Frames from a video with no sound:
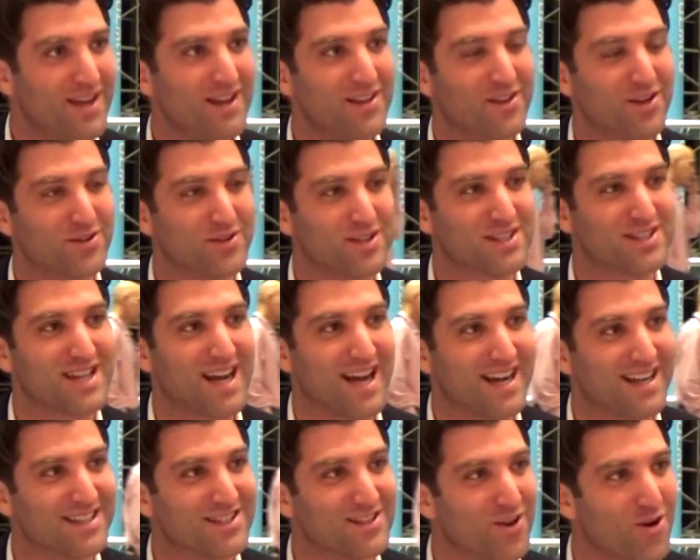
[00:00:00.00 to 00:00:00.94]
they're
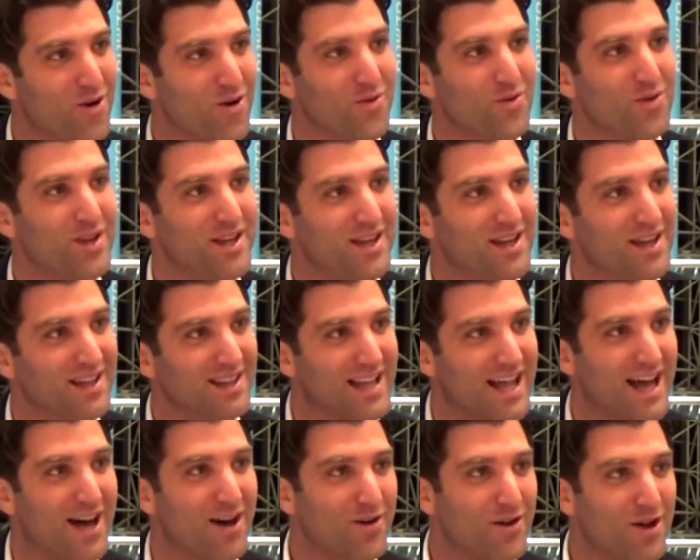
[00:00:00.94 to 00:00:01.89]
deciding to only
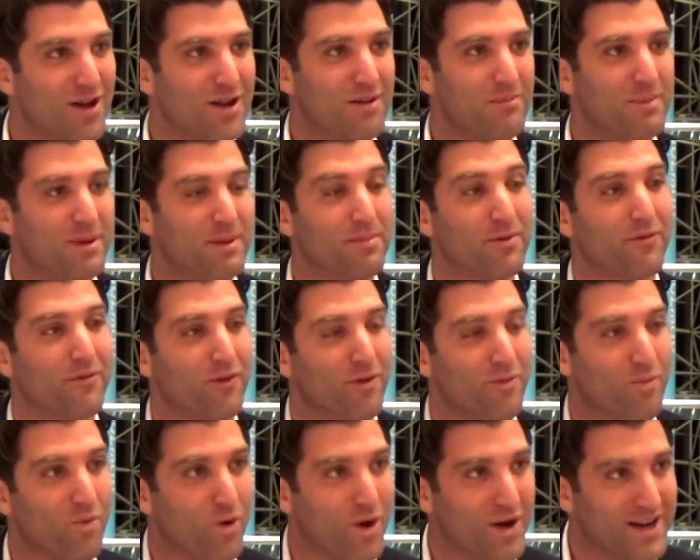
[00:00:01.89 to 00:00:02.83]
allow people
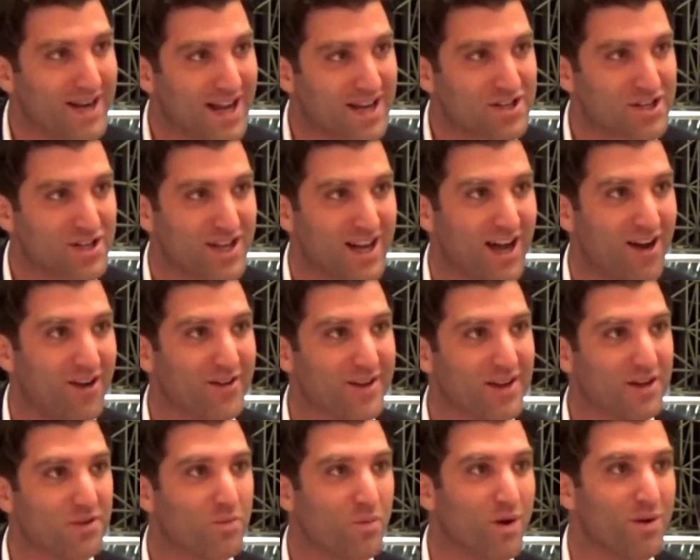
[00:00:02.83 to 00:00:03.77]
from one
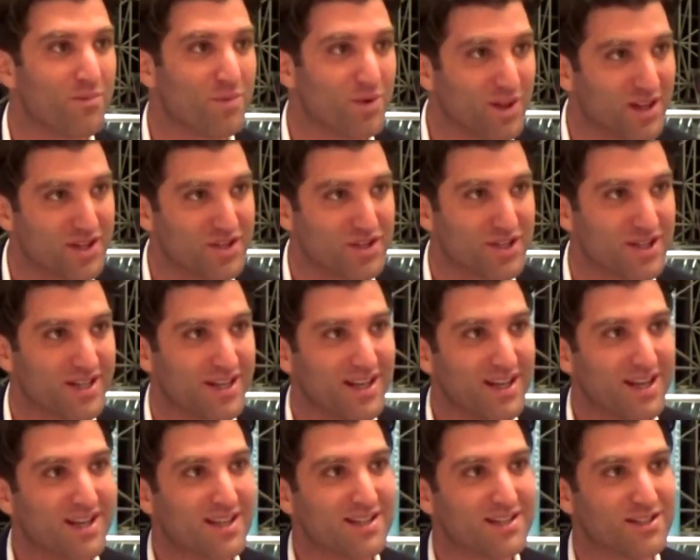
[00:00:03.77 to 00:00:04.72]
nationality and one religion
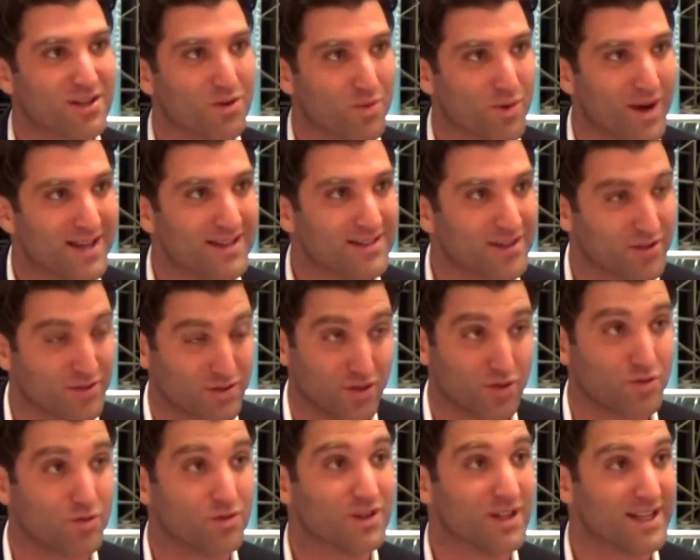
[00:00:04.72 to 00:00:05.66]
to rent or
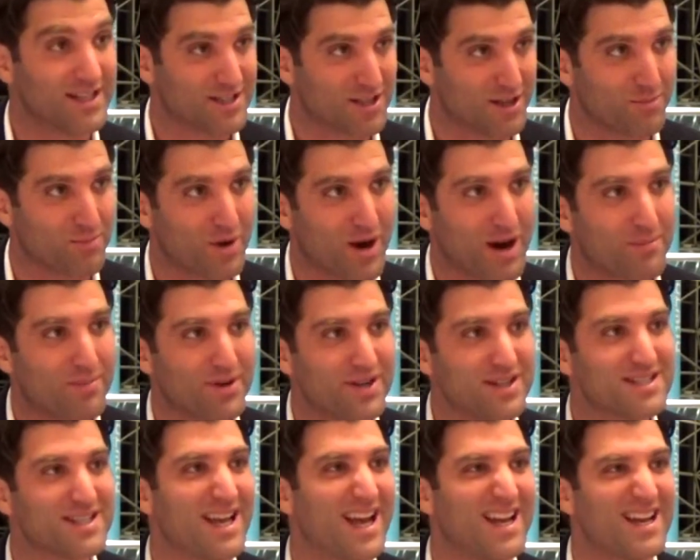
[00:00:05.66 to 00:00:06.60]
to list their
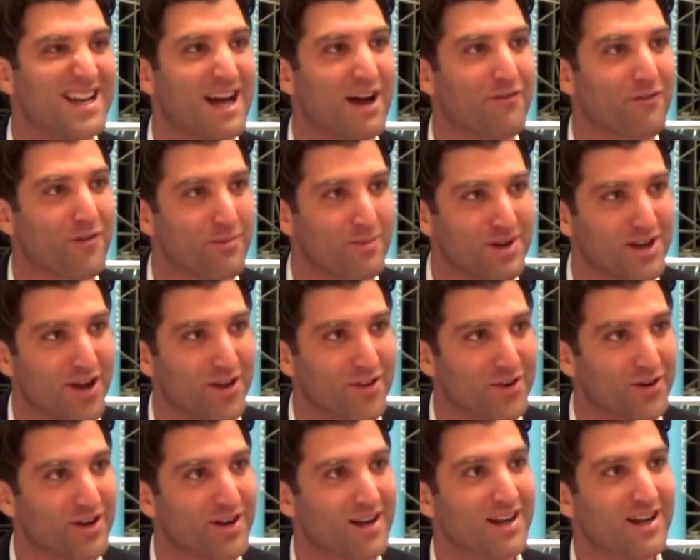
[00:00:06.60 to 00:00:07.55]
properties, and not from
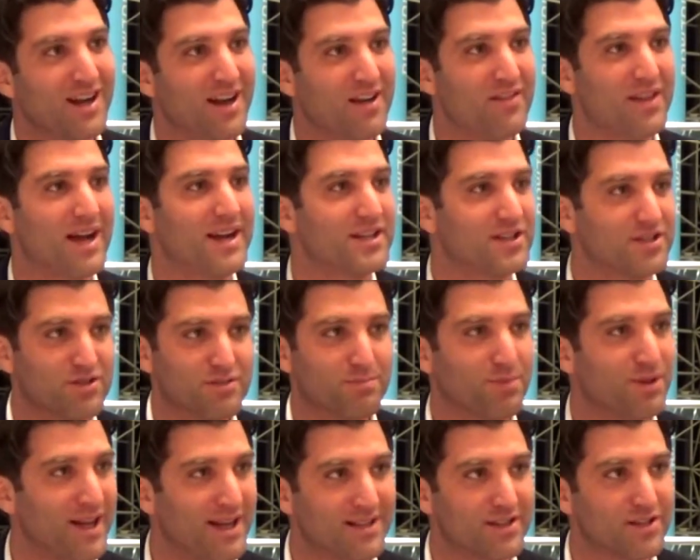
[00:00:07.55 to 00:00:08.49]
another, and that is
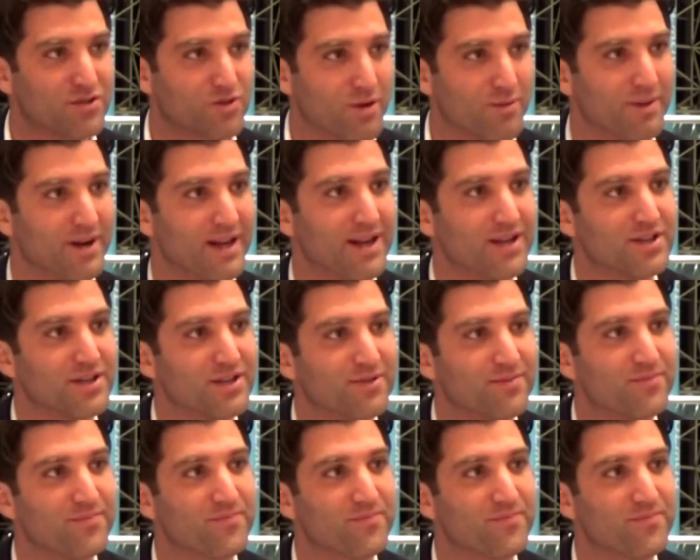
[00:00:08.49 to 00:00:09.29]
plain discrimination.